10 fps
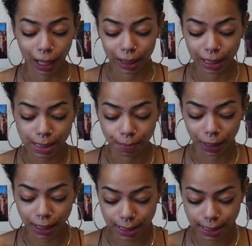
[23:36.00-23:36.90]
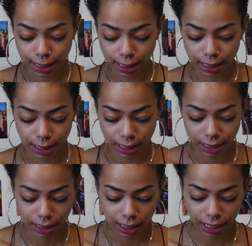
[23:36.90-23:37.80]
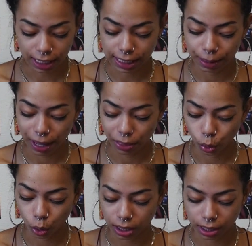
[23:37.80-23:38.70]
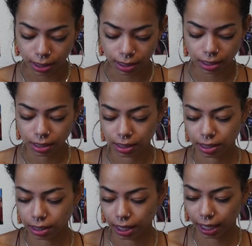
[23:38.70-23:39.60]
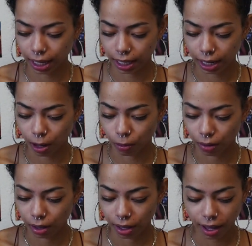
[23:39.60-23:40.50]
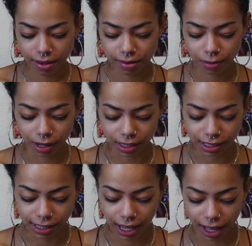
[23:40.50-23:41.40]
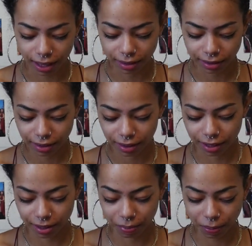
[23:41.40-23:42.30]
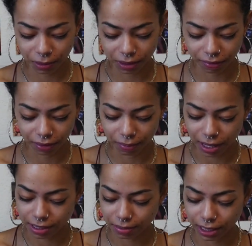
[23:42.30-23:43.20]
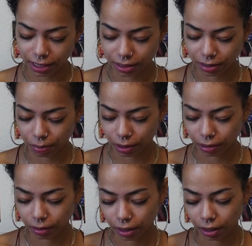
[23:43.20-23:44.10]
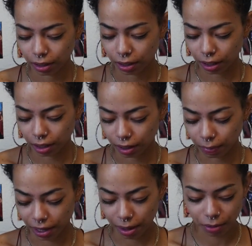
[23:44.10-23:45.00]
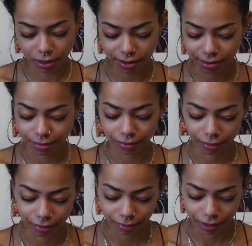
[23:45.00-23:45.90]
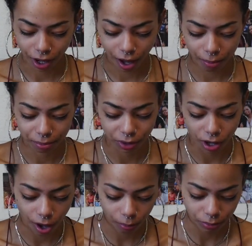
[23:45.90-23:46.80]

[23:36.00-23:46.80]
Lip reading: this person is in my thoughts. They can't get out. Ace of Wands. Yeah. People are definitely masturbating to you, bro. The Empress. Yup. You